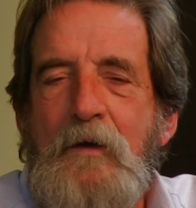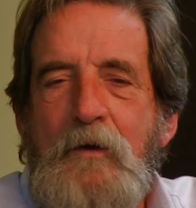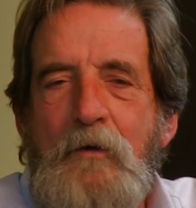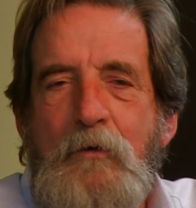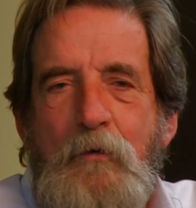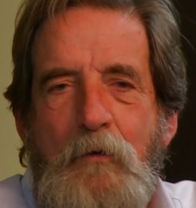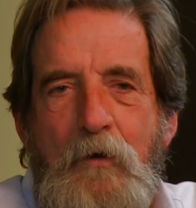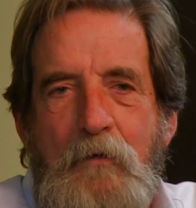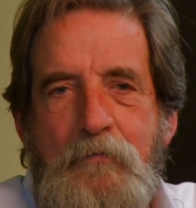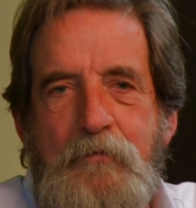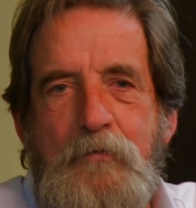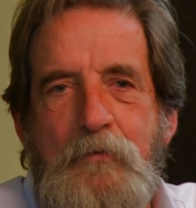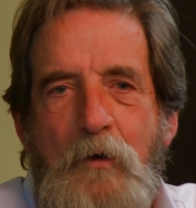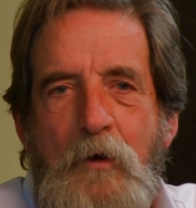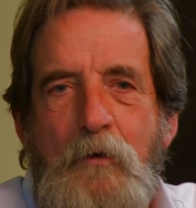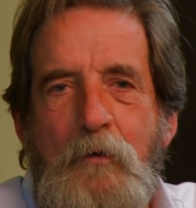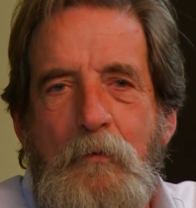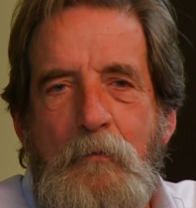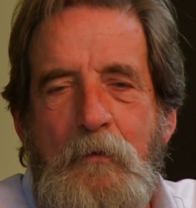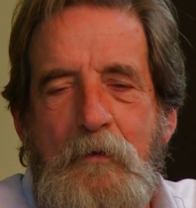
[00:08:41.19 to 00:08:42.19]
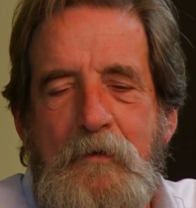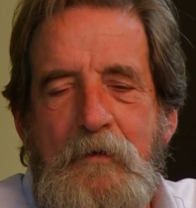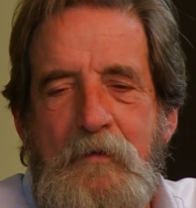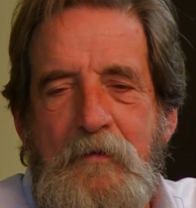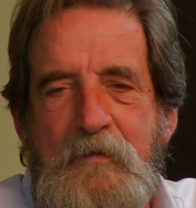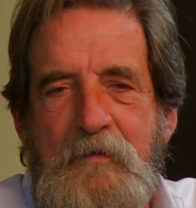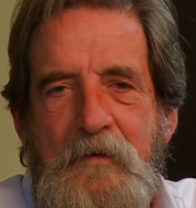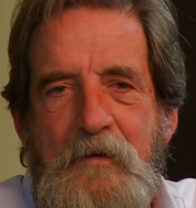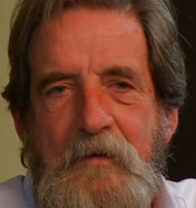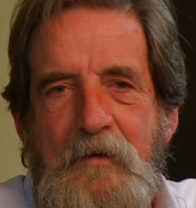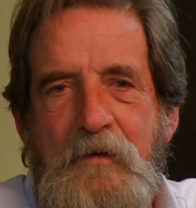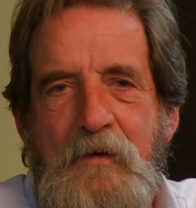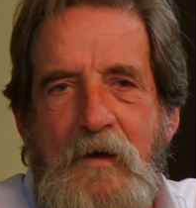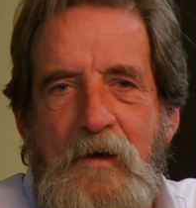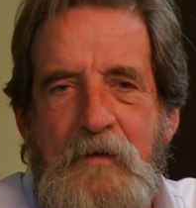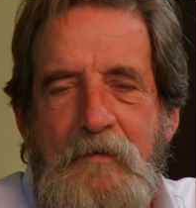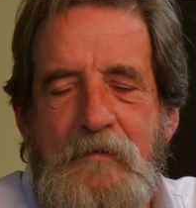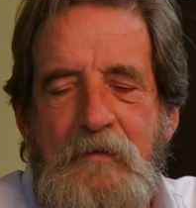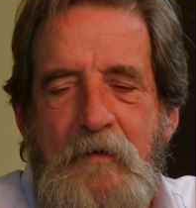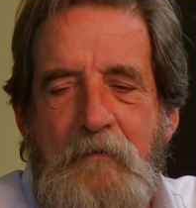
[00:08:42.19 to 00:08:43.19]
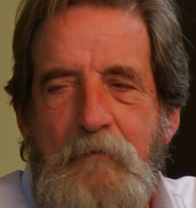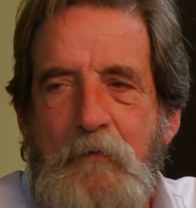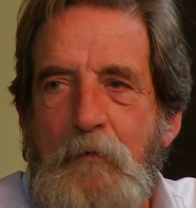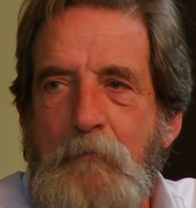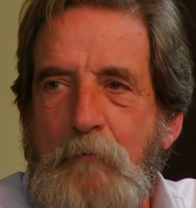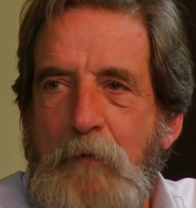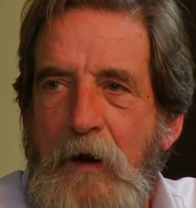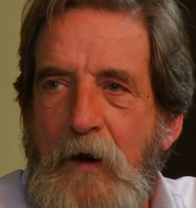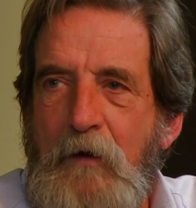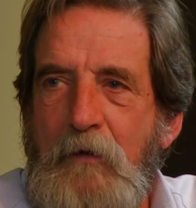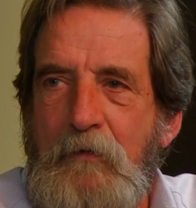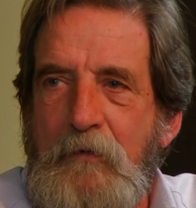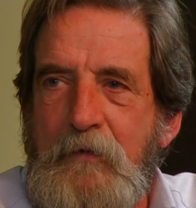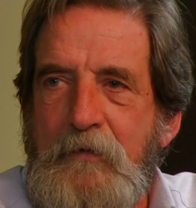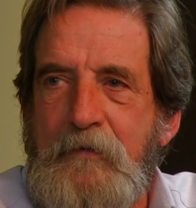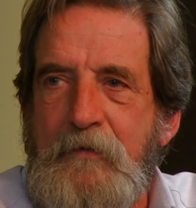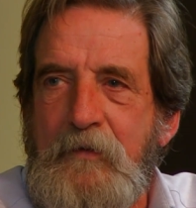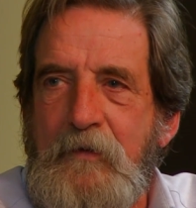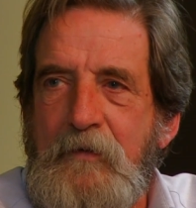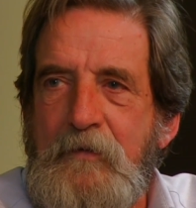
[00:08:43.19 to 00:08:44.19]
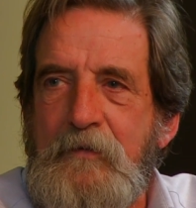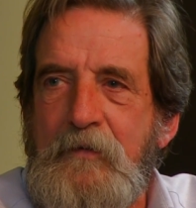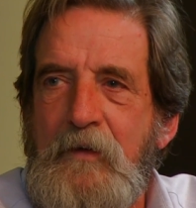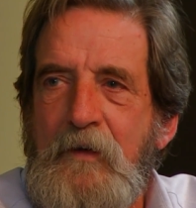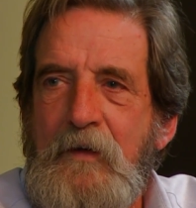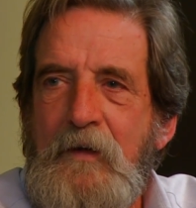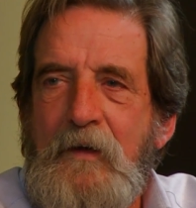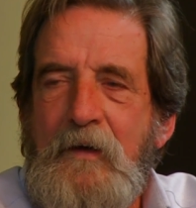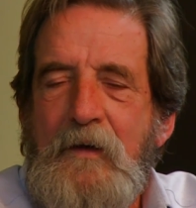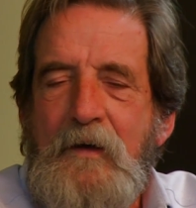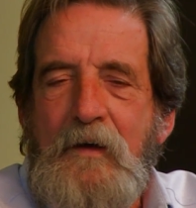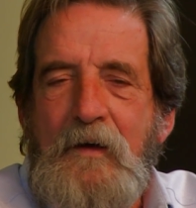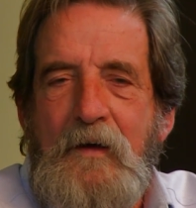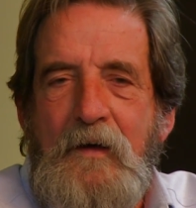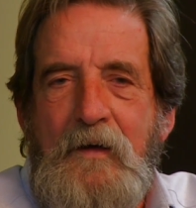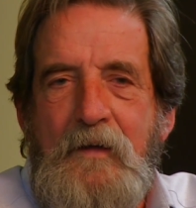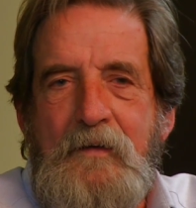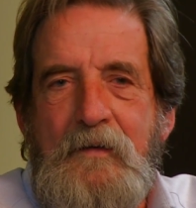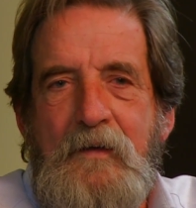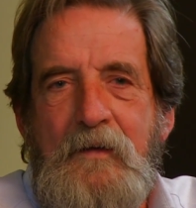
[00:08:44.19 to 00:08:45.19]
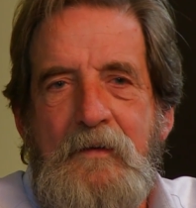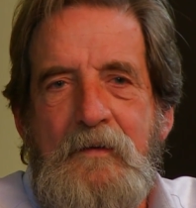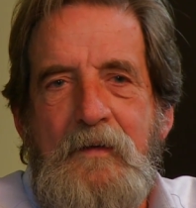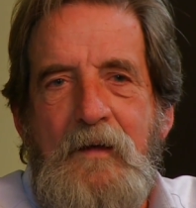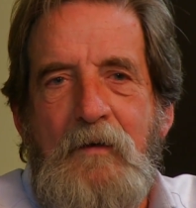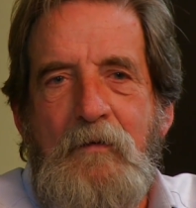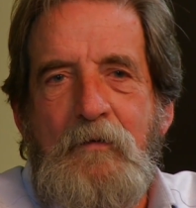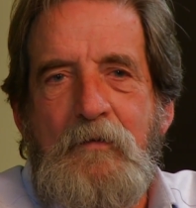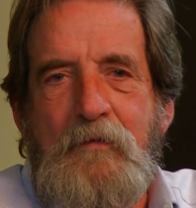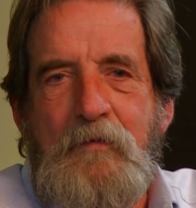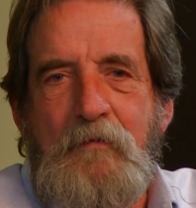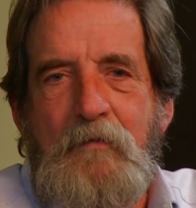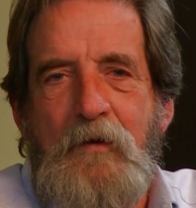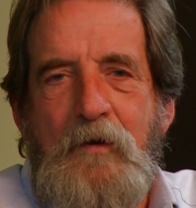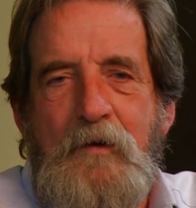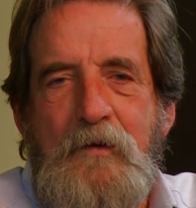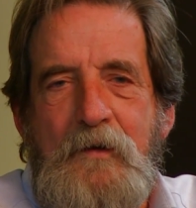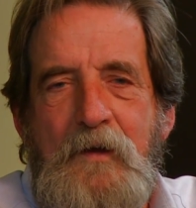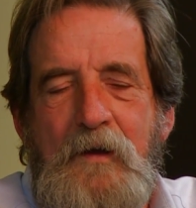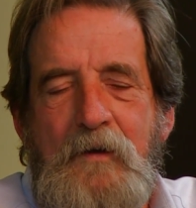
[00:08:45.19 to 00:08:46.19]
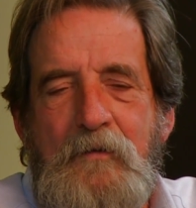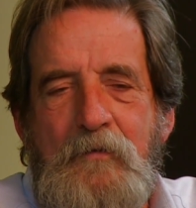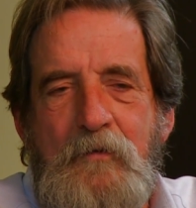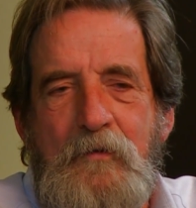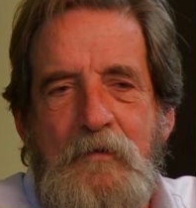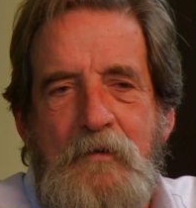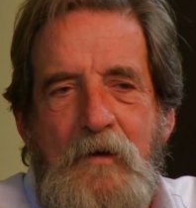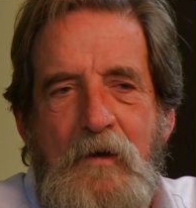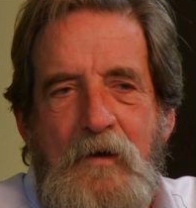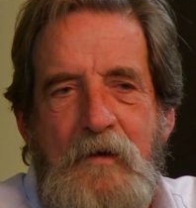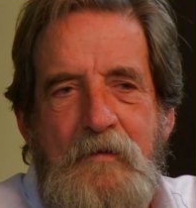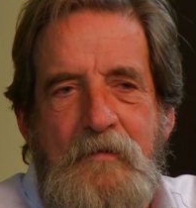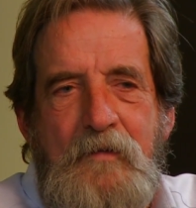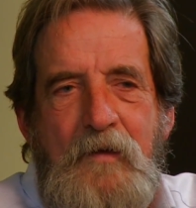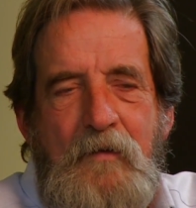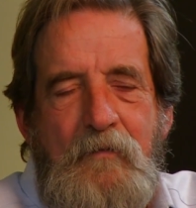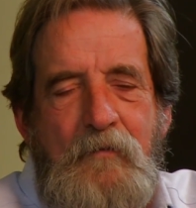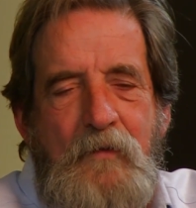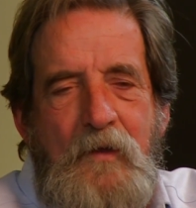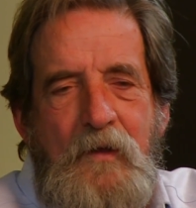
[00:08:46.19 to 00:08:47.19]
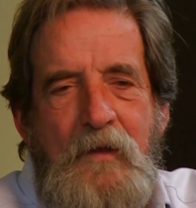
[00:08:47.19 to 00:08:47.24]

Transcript: who have struggled with this concept of powerlessness, and that that was a very dangerous concept.